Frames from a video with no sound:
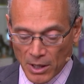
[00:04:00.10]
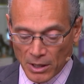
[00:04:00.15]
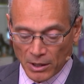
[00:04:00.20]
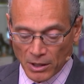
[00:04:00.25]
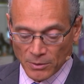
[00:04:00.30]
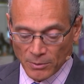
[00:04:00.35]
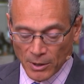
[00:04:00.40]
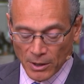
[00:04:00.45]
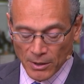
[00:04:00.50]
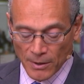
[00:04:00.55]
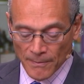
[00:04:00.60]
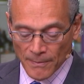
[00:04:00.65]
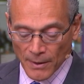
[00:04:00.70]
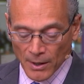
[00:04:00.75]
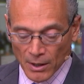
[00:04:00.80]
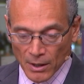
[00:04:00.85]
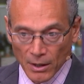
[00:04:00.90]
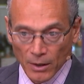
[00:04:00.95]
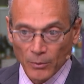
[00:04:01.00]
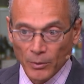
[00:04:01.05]
management.
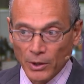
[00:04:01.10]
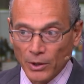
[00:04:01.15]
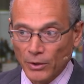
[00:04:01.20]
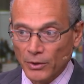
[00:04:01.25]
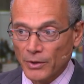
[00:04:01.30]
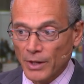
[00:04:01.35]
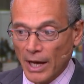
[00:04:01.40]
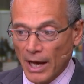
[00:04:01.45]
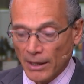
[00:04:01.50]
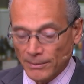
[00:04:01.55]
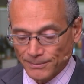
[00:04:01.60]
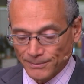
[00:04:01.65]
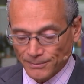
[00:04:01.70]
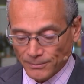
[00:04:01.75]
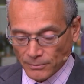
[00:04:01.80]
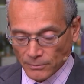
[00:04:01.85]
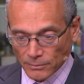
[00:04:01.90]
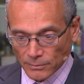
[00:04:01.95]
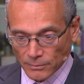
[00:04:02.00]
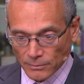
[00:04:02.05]
We heard that.
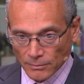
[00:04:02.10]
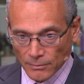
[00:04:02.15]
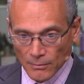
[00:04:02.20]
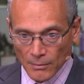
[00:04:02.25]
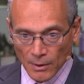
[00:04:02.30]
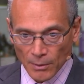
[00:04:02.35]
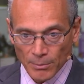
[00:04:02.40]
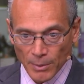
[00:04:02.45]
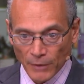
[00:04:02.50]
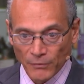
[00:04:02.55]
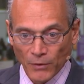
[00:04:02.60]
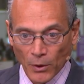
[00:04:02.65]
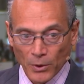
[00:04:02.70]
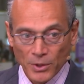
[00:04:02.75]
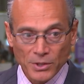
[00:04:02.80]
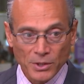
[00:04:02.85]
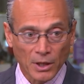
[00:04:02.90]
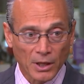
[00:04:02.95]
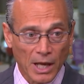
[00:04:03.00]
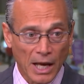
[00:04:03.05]
Big
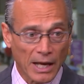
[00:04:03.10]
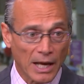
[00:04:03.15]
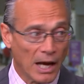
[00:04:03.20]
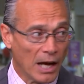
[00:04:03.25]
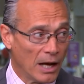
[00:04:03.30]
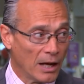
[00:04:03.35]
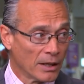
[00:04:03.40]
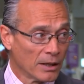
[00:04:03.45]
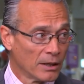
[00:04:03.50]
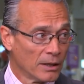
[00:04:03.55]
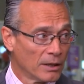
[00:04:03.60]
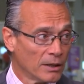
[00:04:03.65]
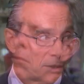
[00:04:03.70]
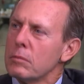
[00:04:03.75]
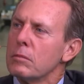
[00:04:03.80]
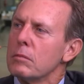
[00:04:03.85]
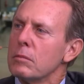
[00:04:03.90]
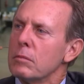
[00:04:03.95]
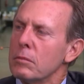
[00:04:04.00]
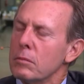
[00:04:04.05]
focus on AI. Mm
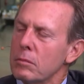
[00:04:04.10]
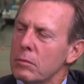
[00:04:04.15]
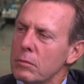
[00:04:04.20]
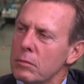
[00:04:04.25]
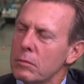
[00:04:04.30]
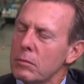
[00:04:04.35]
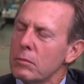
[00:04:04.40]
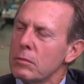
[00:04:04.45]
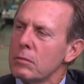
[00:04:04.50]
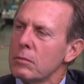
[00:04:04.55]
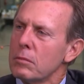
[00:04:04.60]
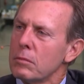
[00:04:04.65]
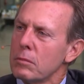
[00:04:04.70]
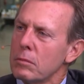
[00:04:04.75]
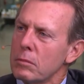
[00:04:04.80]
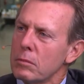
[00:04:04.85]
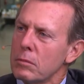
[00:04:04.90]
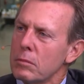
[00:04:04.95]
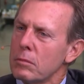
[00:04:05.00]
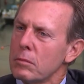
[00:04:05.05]
-hmm. They mm-hmm. talked a lot about
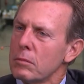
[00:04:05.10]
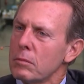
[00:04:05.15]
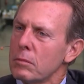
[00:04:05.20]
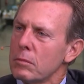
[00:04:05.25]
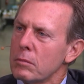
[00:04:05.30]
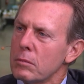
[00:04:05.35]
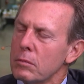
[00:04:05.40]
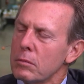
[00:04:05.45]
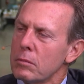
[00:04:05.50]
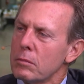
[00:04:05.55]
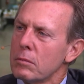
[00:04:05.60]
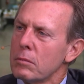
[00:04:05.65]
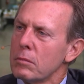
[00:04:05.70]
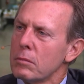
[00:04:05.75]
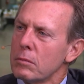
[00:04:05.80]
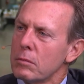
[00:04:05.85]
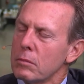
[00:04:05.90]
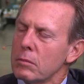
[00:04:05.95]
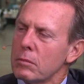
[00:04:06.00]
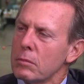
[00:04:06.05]
robotic process
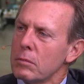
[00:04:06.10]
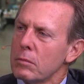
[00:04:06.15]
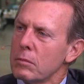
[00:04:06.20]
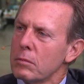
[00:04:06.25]
automation.